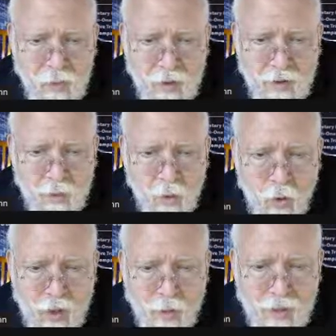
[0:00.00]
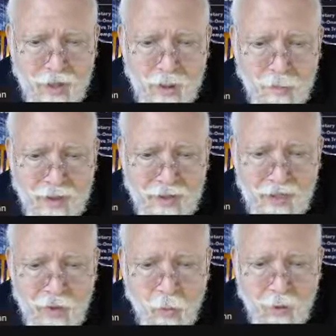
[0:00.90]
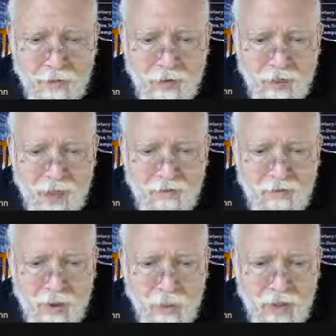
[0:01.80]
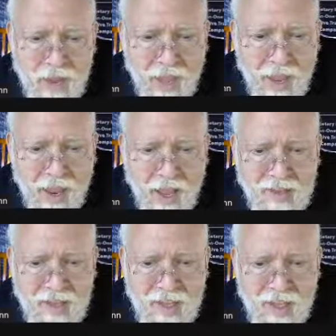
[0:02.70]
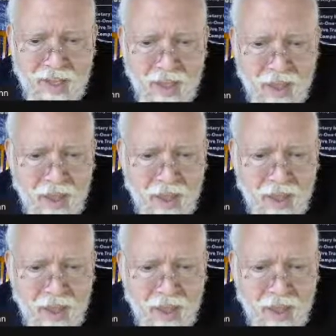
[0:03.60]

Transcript: one in the morning with the MIT, one in the evening with the AIT.